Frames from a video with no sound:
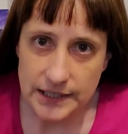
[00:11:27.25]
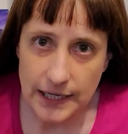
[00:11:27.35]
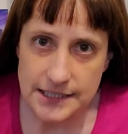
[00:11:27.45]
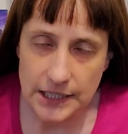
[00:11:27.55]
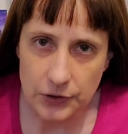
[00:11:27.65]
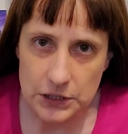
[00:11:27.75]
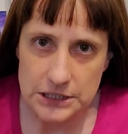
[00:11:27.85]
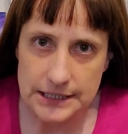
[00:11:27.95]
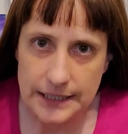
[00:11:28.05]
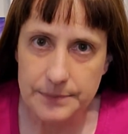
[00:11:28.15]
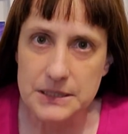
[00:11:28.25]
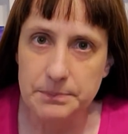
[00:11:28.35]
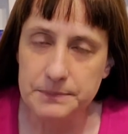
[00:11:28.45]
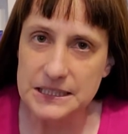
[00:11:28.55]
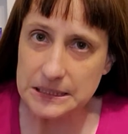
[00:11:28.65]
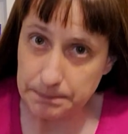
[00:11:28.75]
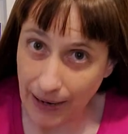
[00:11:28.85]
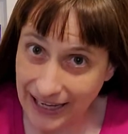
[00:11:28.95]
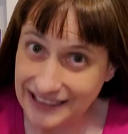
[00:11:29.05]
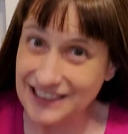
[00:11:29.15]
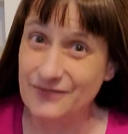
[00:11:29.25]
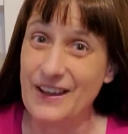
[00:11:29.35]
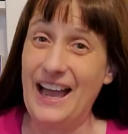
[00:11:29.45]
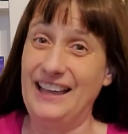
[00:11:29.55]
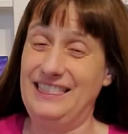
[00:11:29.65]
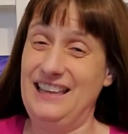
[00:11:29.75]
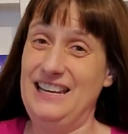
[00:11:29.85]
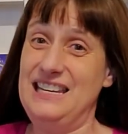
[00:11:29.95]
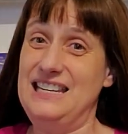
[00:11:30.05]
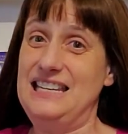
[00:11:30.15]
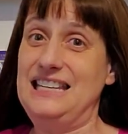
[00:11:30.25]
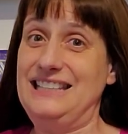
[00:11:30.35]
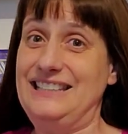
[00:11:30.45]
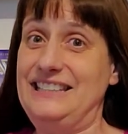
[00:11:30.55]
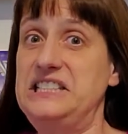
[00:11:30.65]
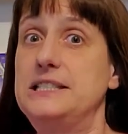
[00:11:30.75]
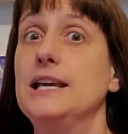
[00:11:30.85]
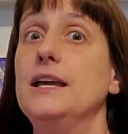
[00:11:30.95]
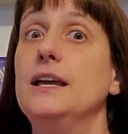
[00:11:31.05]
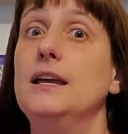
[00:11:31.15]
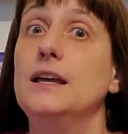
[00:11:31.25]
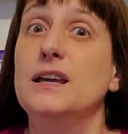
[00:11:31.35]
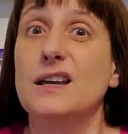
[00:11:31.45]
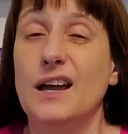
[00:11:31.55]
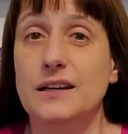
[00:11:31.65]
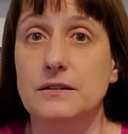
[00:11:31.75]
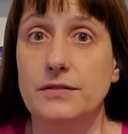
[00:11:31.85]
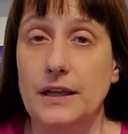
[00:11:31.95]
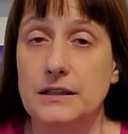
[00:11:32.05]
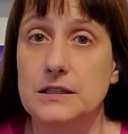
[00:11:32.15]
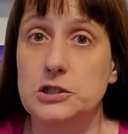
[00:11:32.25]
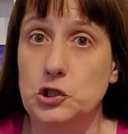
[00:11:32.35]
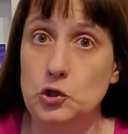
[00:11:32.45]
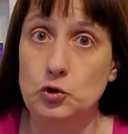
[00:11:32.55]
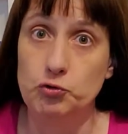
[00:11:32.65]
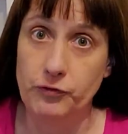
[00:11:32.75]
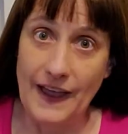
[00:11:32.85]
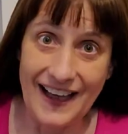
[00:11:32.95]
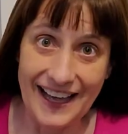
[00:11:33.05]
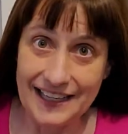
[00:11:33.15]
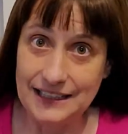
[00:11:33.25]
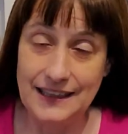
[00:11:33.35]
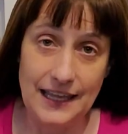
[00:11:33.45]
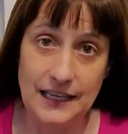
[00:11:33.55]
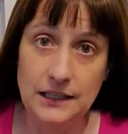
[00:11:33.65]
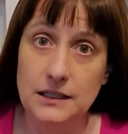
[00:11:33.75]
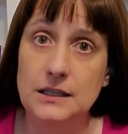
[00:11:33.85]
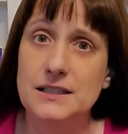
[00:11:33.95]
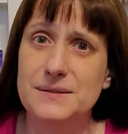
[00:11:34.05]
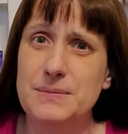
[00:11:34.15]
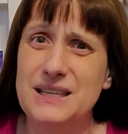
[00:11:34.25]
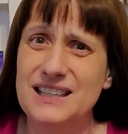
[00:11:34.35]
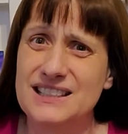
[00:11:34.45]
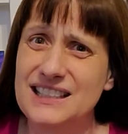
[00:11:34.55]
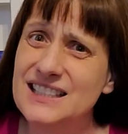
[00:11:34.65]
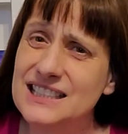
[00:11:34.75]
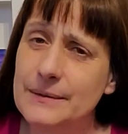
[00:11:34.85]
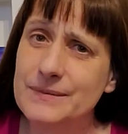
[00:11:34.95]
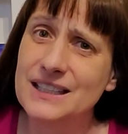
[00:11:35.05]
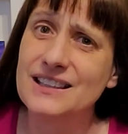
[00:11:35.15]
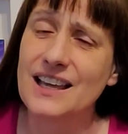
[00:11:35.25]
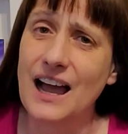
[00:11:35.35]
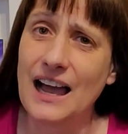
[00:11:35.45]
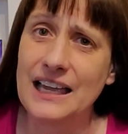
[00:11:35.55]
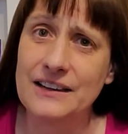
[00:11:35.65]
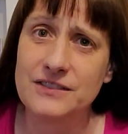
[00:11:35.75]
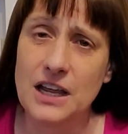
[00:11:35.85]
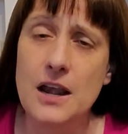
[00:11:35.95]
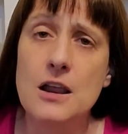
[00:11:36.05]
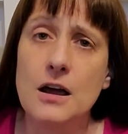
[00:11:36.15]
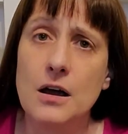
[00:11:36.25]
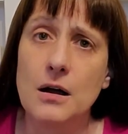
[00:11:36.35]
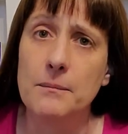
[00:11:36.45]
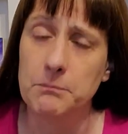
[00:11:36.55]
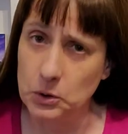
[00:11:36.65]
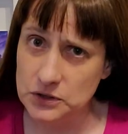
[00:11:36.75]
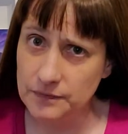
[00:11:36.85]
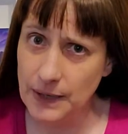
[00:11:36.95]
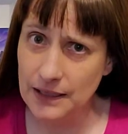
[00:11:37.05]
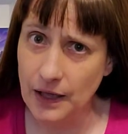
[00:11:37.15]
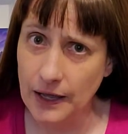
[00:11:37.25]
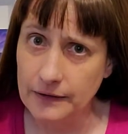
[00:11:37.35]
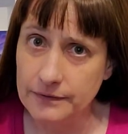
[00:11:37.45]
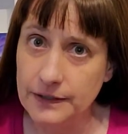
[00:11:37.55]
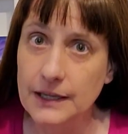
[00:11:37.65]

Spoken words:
I share this tip, despite the fact that it is kind of like this new fad thing, is because it is something that I have done most of my life